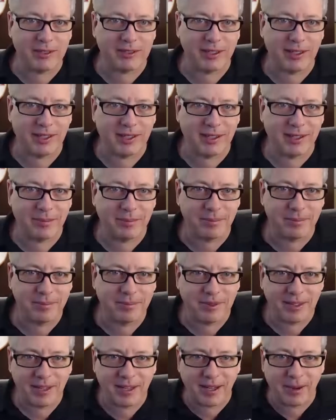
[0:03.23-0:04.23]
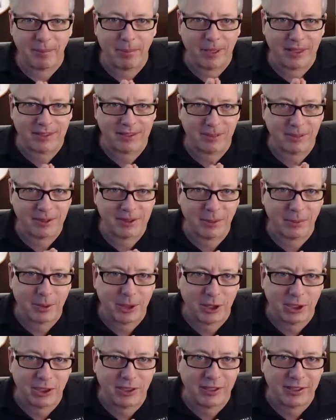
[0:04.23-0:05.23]
time. I bet it's going to be something
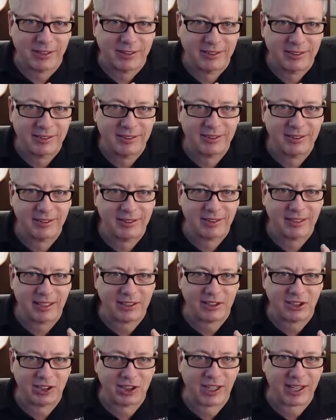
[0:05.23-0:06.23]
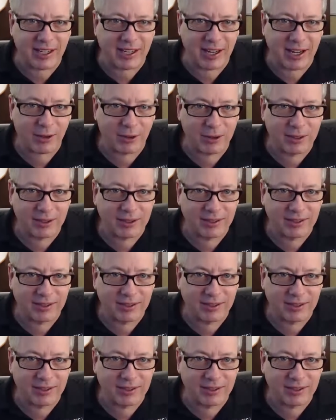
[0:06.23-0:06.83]
good. Let's check it out.